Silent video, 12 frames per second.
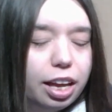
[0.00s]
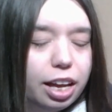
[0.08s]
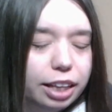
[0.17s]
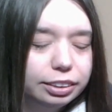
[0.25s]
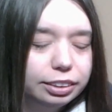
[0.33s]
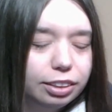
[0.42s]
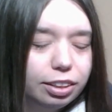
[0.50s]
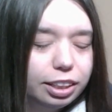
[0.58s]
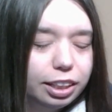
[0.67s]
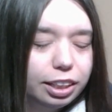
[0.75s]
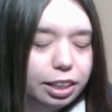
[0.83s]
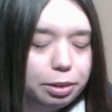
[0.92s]
I saw
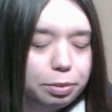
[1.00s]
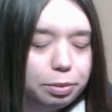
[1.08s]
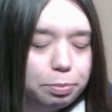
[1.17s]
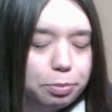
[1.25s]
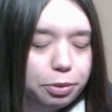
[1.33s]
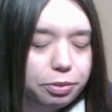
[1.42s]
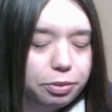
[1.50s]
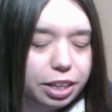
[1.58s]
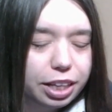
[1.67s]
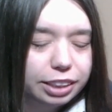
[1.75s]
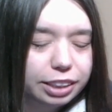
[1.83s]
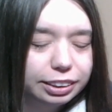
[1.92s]
the
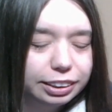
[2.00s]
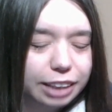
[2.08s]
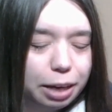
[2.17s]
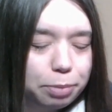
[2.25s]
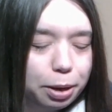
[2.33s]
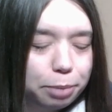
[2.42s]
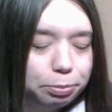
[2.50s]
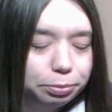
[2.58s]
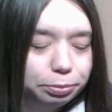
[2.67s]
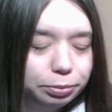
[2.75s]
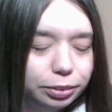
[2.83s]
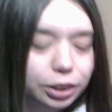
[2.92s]
movie Step Up
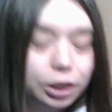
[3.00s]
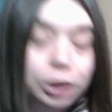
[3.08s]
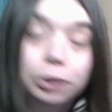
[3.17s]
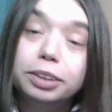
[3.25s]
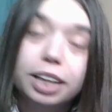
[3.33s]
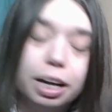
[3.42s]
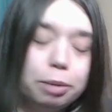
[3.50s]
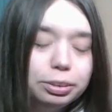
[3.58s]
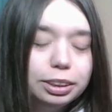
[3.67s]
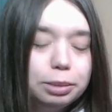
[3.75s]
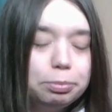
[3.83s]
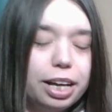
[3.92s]
2 come
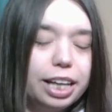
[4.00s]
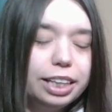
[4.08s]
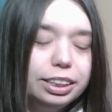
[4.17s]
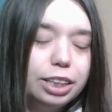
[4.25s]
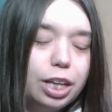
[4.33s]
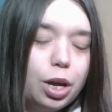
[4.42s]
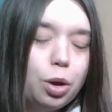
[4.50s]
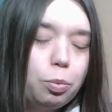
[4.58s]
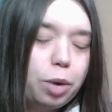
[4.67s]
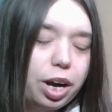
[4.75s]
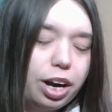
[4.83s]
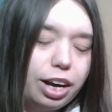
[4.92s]
to mind,
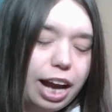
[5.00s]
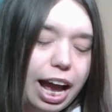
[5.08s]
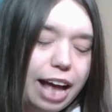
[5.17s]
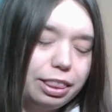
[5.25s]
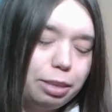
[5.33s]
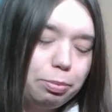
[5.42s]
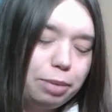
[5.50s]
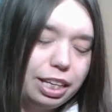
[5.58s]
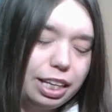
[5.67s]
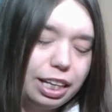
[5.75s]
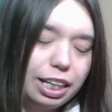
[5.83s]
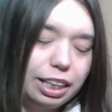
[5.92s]
where at the
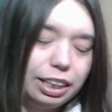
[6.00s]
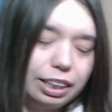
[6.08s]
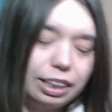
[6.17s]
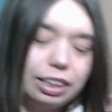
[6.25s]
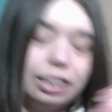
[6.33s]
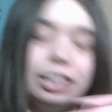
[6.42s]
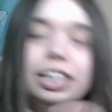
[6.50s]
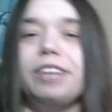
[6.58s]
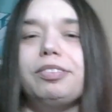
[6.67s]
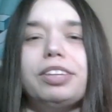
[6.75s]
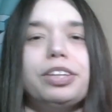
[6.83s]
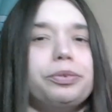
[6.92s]
beginning,
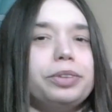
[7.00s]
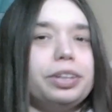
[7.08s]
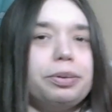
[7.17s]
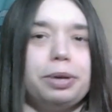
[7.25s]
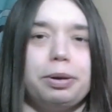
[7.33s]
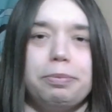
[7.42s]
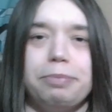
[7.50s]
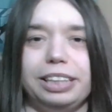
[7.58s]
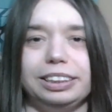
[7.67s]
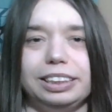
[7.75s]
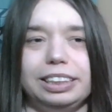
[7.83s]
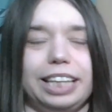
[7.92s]
even though they were
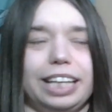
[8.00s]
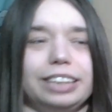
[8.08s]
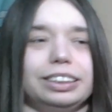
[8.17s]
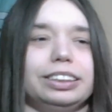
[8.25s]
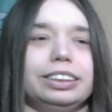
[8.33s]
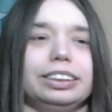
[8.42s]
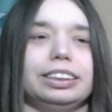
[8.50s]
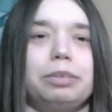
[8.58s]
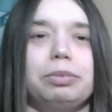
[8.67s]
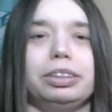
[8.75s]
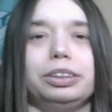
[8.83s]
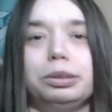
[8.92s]
amazing dancers, they
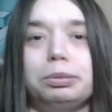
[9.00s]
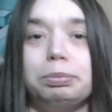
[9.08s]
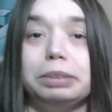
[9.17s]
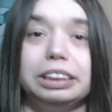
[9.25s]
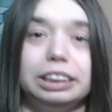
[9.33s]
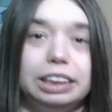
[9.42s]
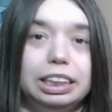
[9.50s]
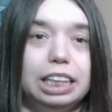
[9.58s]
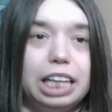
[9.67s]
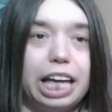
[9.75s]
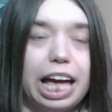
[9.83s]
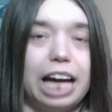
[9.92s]
went to a pristine
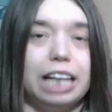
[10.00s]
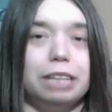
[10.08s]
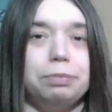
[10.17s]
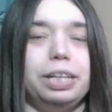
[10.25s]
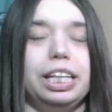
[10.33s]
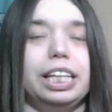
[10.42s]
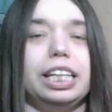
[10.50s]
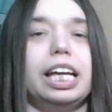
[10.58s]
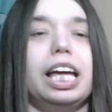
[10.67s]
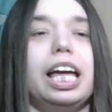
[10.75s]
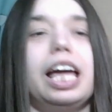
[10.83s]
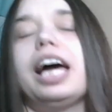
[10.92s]
academy,
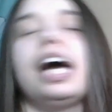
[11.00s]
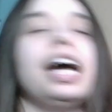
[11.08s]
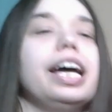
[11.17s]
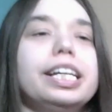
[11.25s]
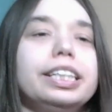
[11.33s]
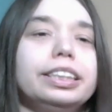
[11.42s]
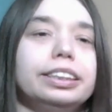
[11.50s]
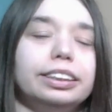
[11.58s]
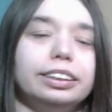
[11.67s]
and